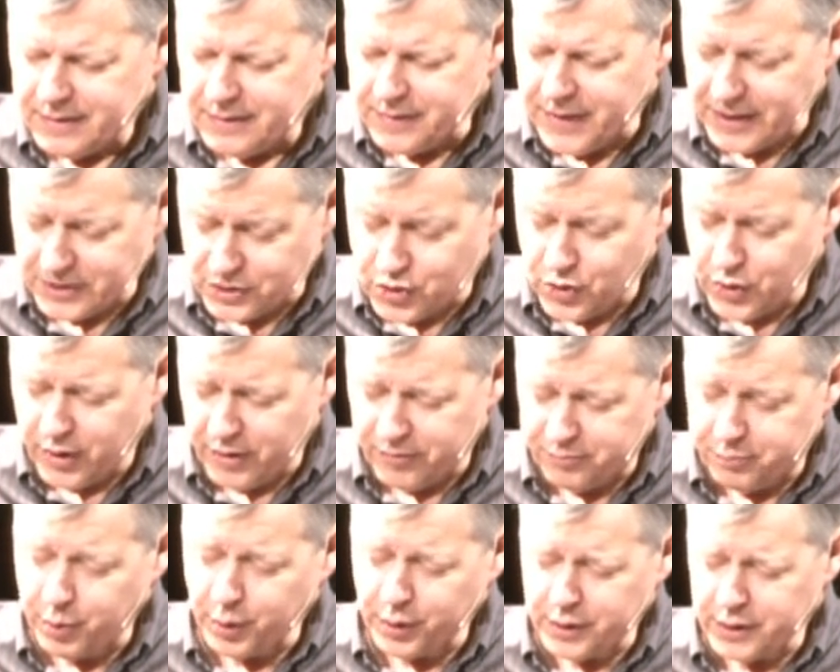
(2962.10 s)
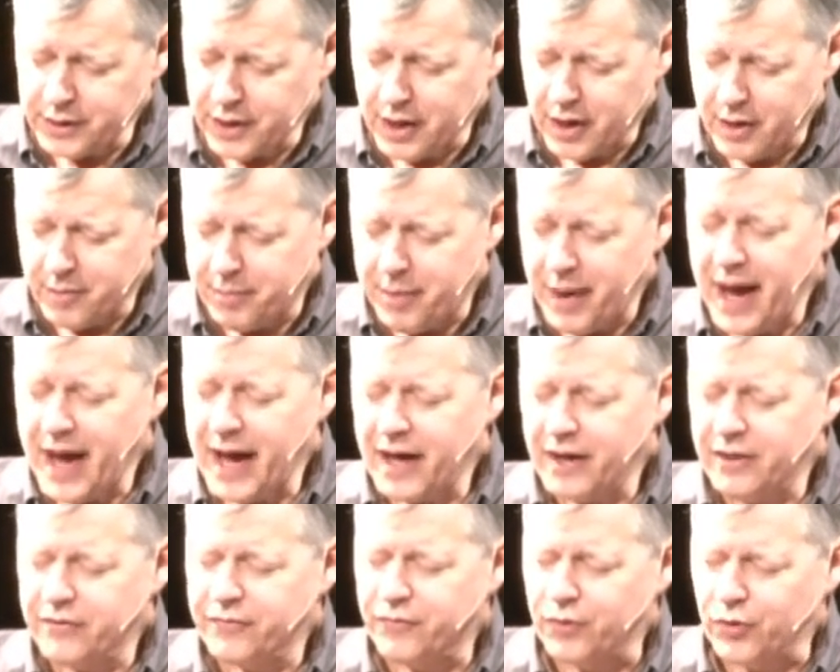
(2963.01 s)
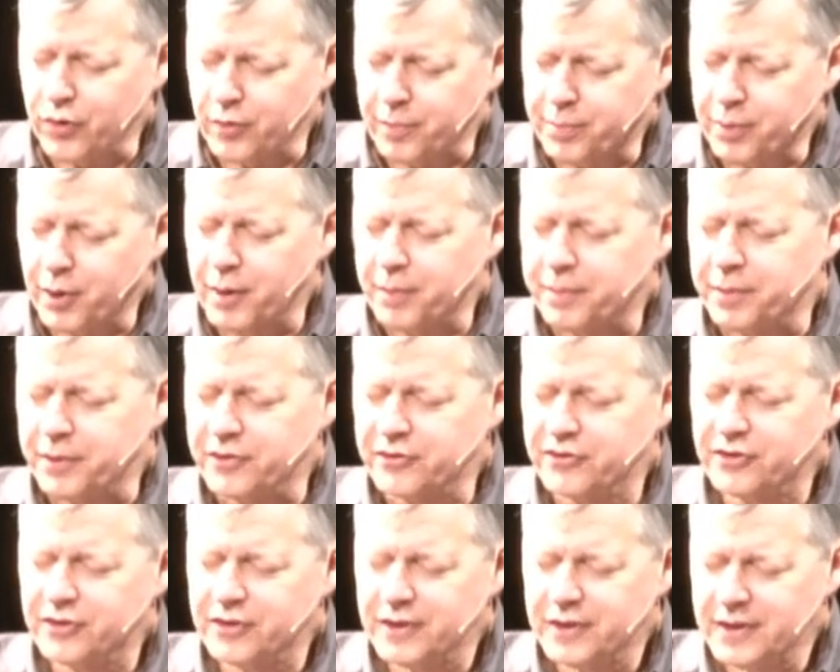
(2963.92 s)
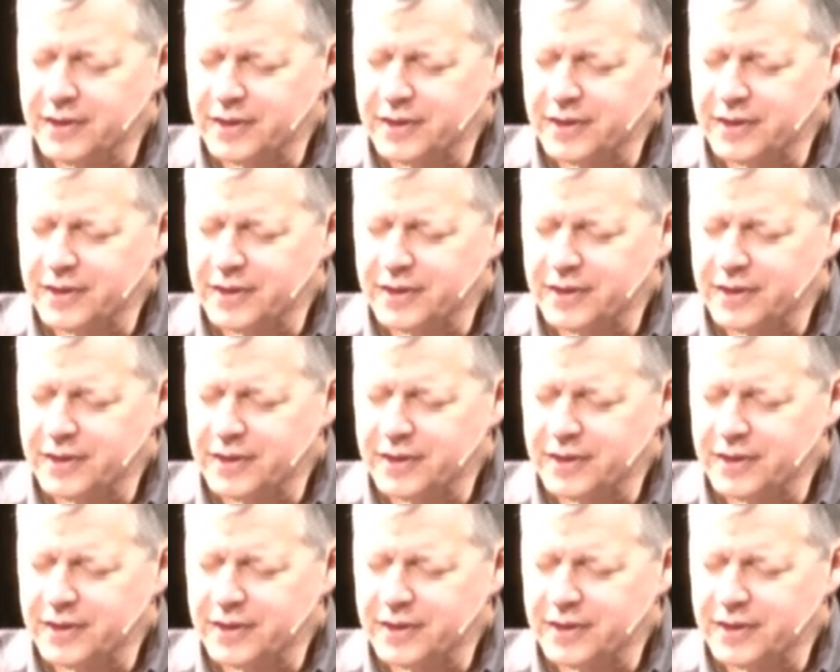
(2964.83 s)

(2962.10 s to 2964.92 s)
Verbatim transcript: that you have put in our path for the purpose